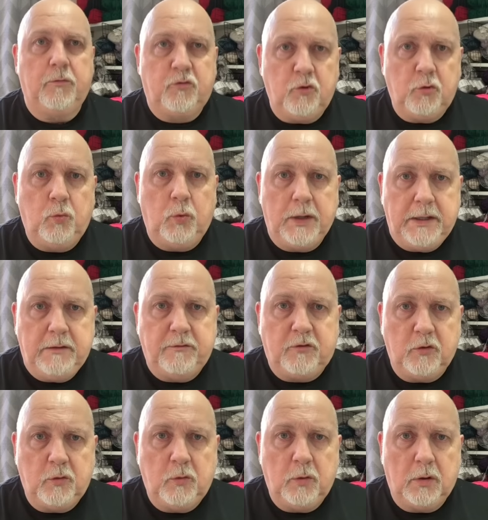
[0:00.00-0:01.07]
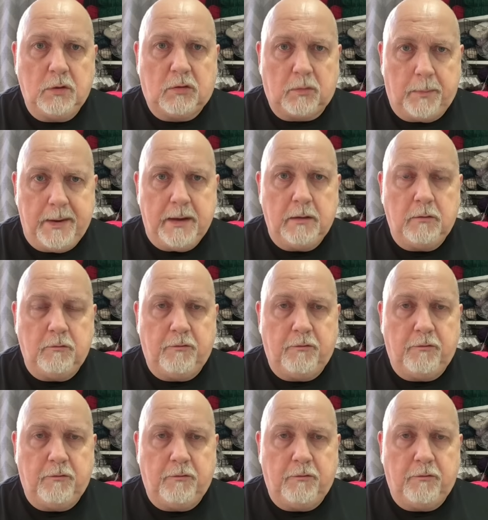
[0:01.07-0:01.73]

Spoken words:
do weave, do spin